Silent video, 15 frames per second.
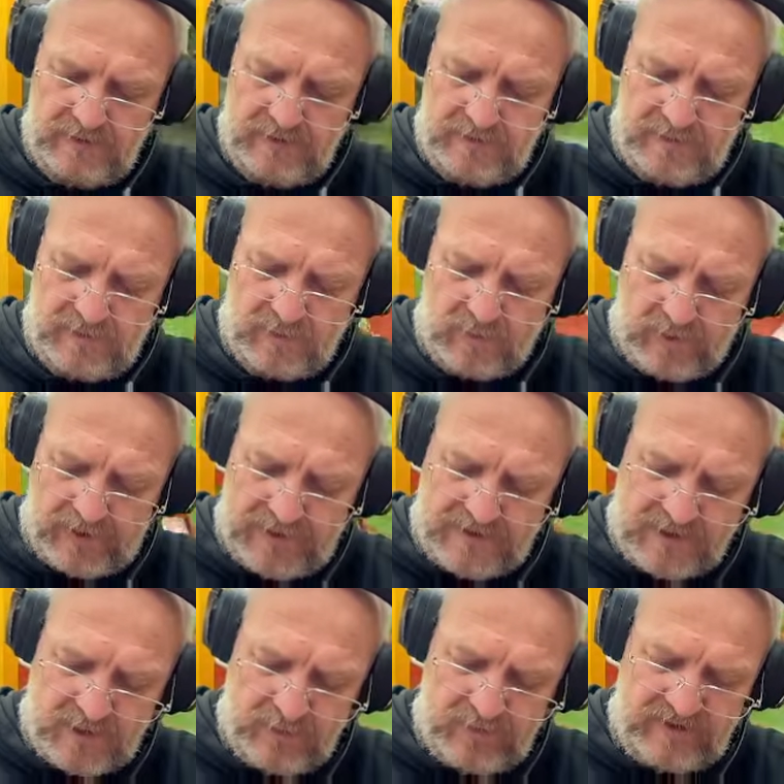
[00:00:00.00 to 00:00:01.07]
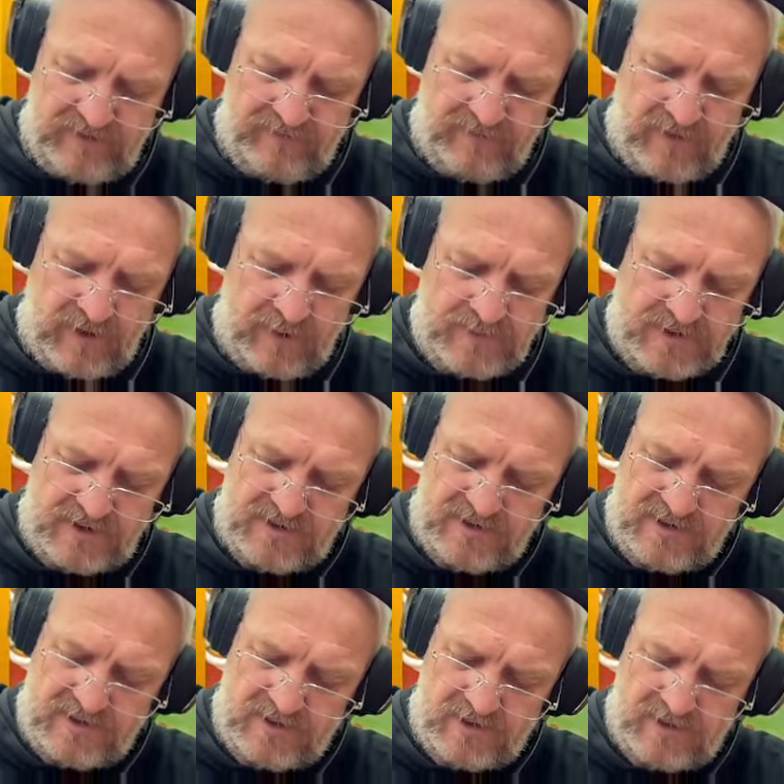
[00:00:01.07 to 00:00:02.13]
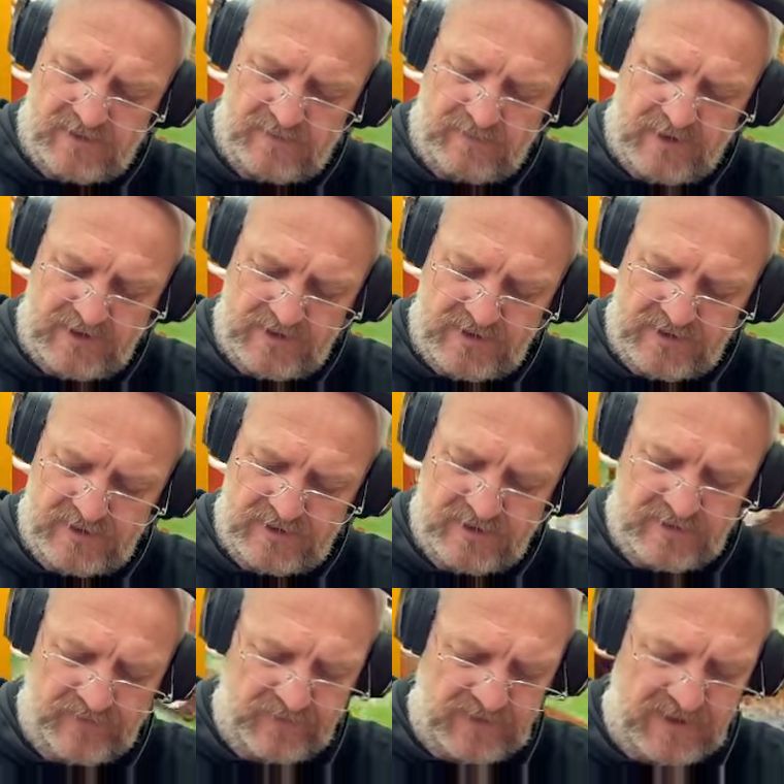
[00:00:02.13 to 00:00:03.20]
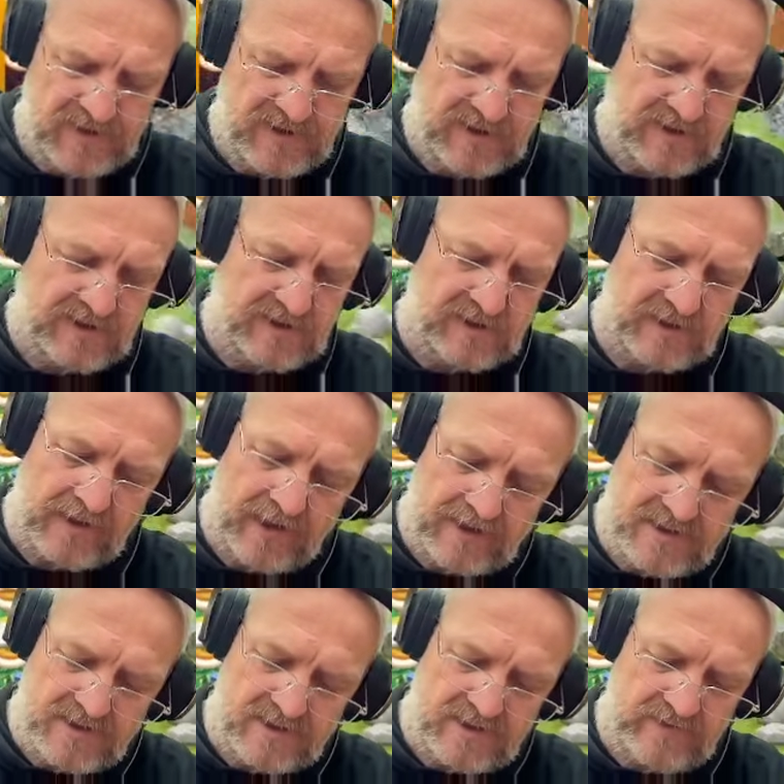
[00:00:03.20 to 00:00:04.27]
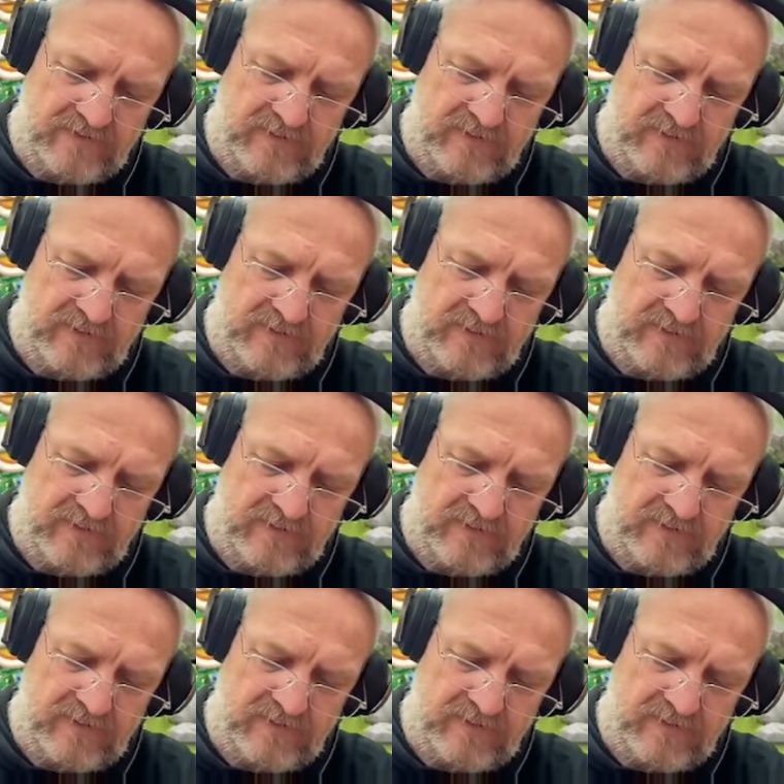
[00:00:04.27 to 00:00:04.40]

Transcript: Why so many farms? I just heard mentioned. She's a gluttony for